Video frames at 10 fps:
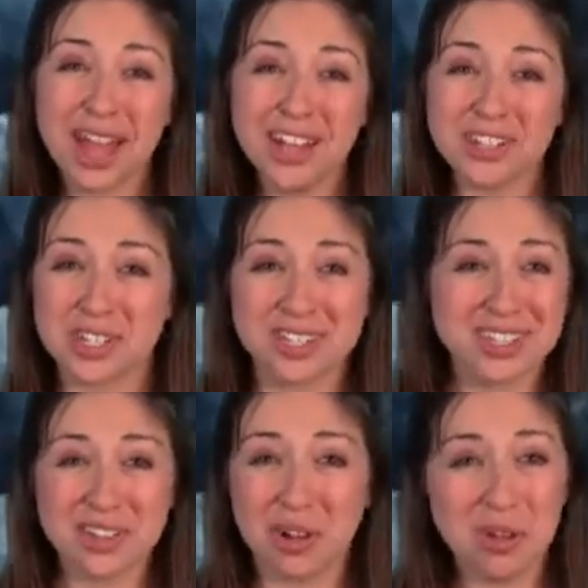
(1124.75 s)
ashes
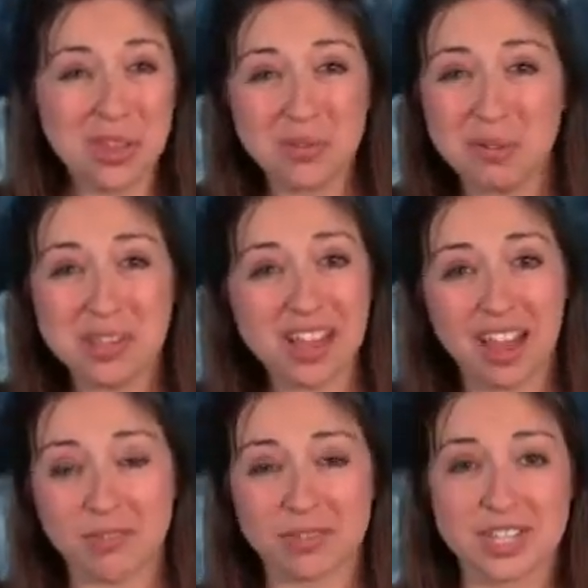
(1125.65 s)
is all that will be
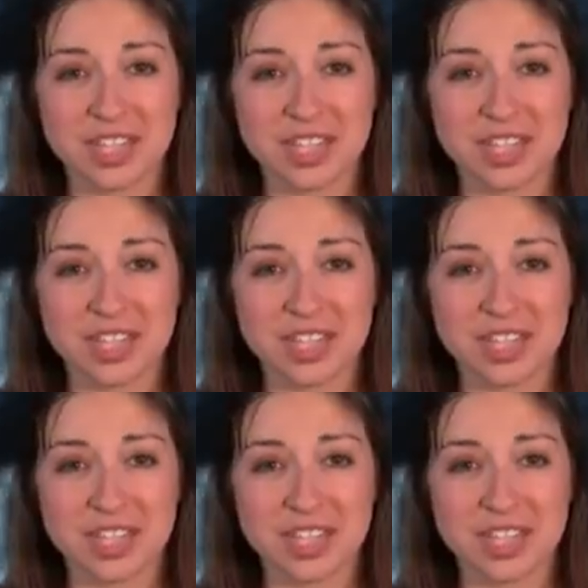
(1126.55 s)
left.